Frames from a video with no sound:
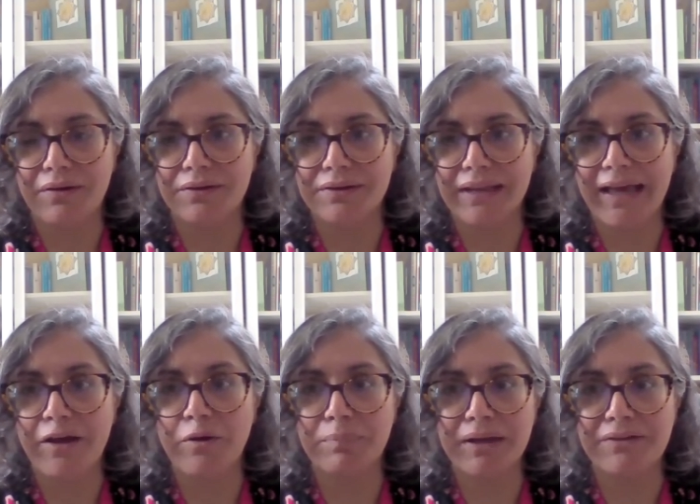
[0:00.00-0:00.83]
the
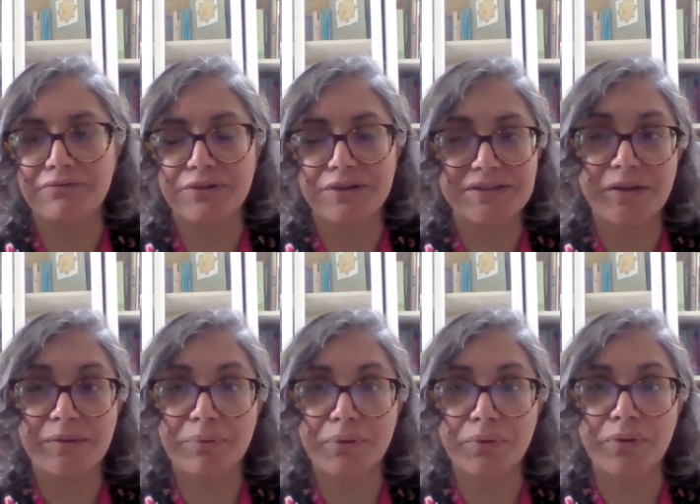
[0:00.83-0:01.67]
helpline, for
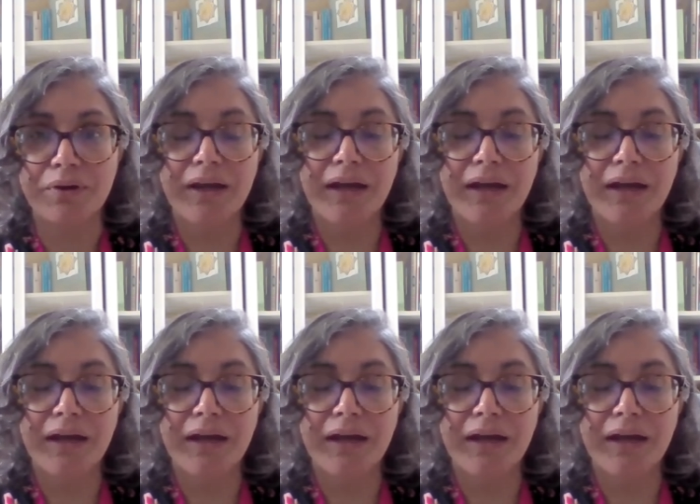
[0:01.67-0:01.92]
example,